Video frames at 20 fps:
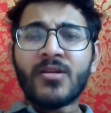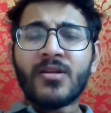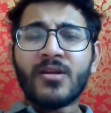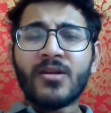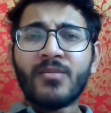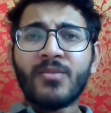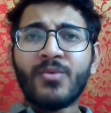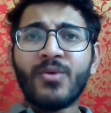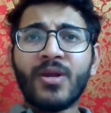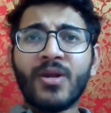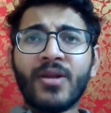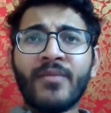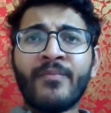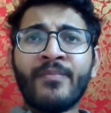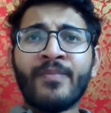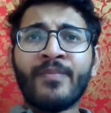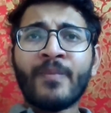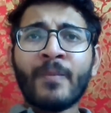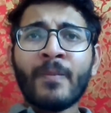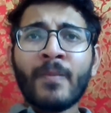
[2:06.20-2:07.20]
Number one.
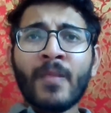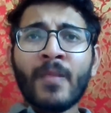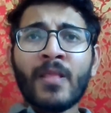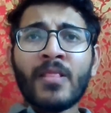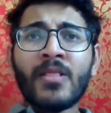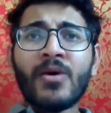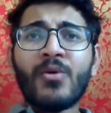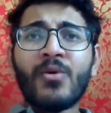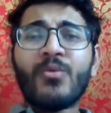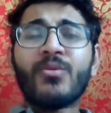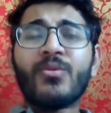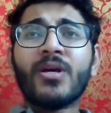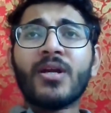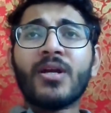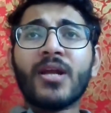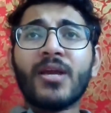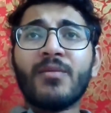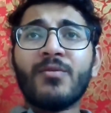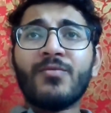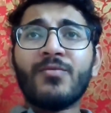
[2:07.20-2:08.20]
Now, the
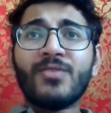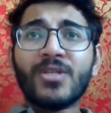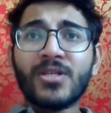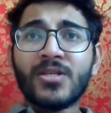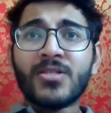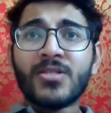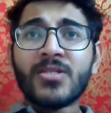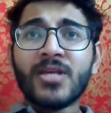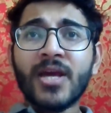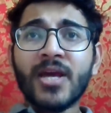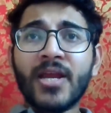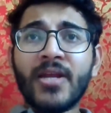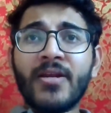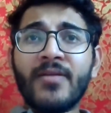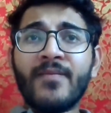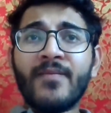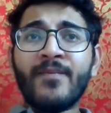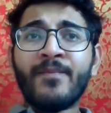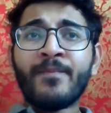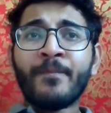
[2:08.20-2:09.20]
crime of genocide,
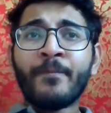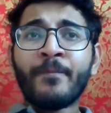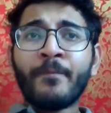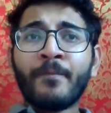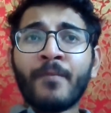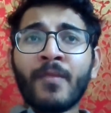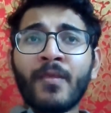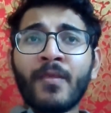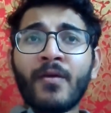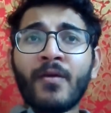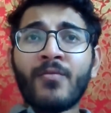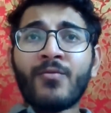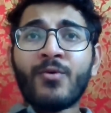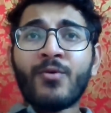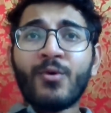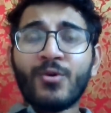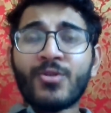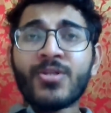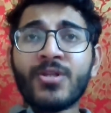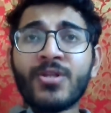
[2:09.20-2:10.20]
of
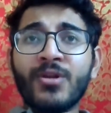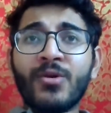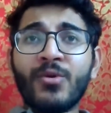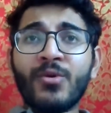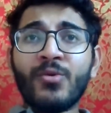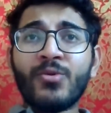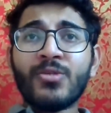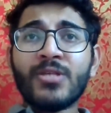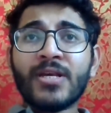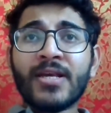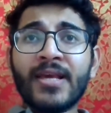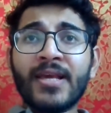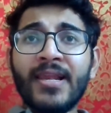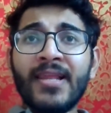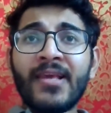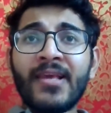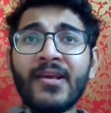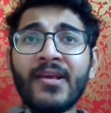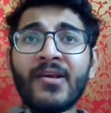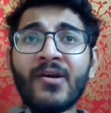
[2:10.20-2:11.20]
course, includes the
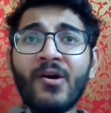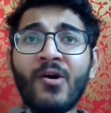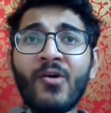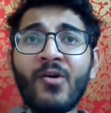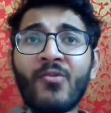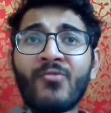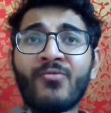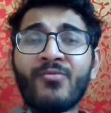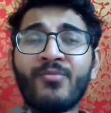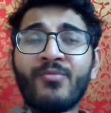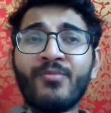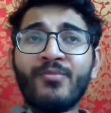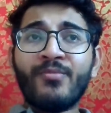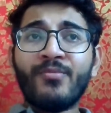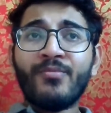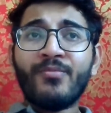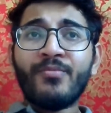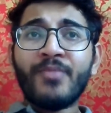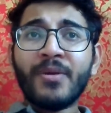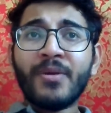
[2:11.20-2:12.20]
killing of
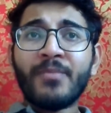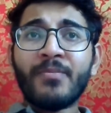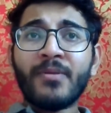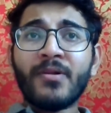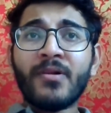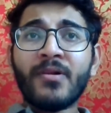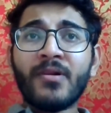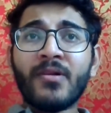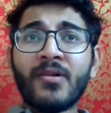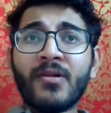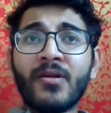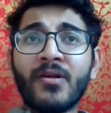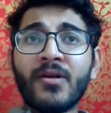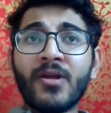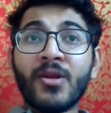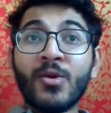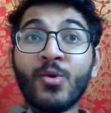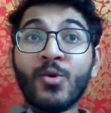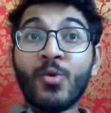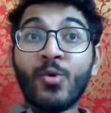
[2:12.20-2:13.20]
people
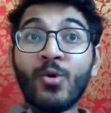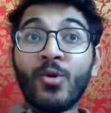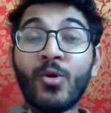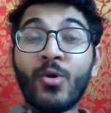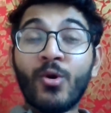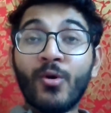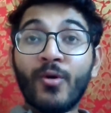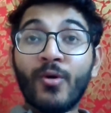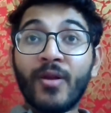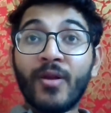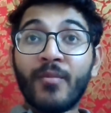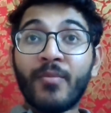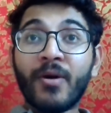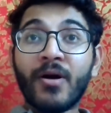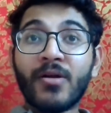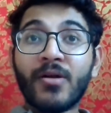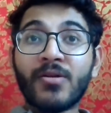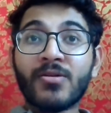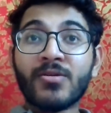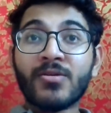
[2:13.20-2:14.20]
in whole or in
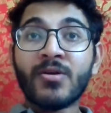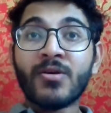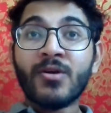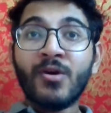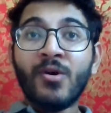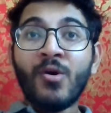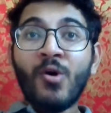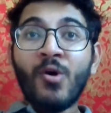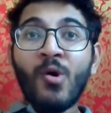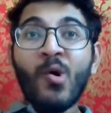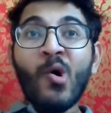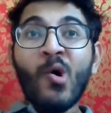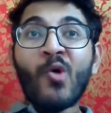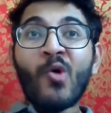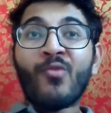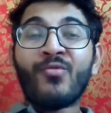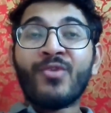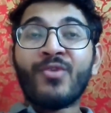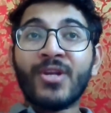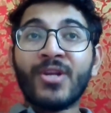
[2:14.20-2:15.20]
part
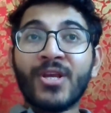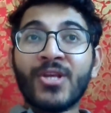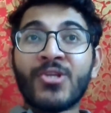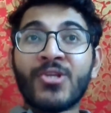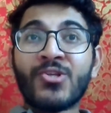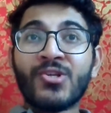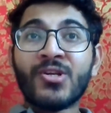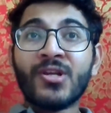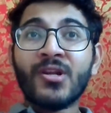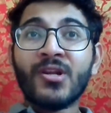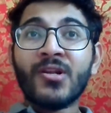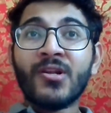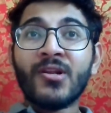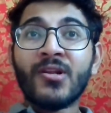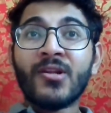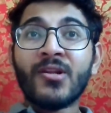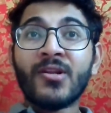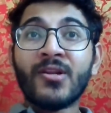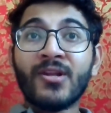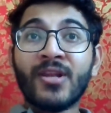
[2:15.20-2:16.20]
of a racial,
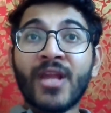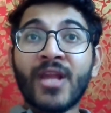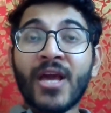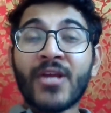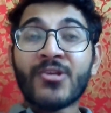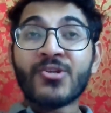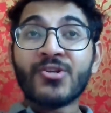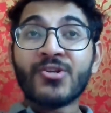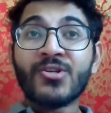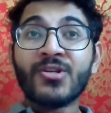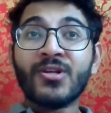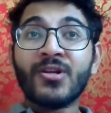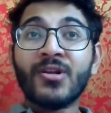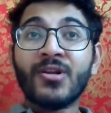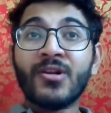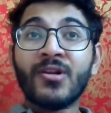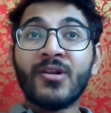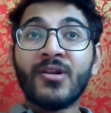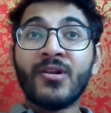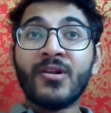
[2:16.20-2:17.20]

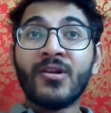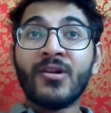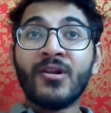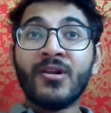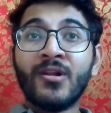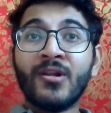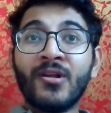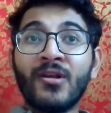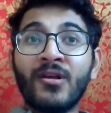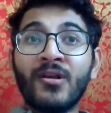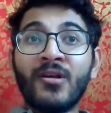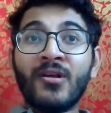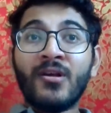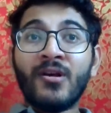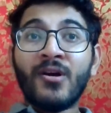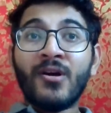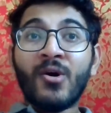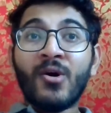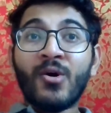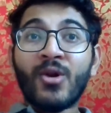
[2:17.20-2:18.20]
national,
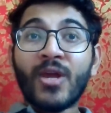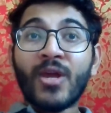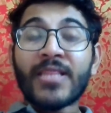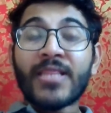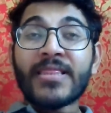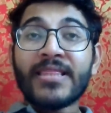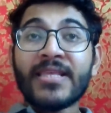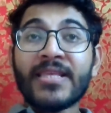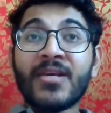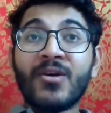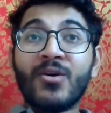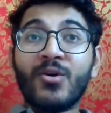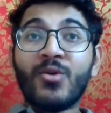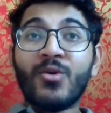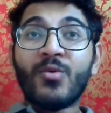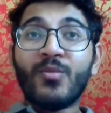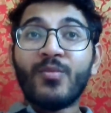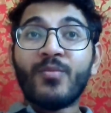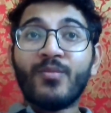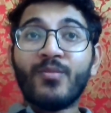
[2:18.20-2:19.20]
or ethnic
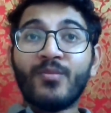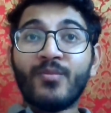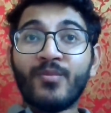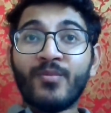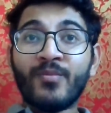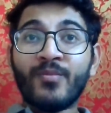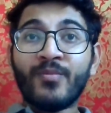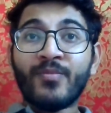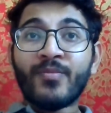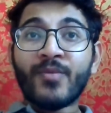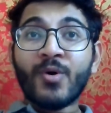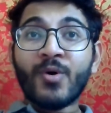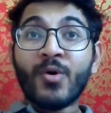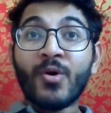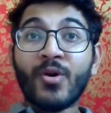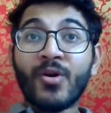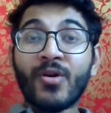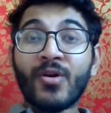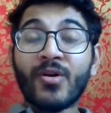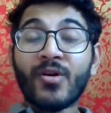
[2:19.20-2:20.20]
group, or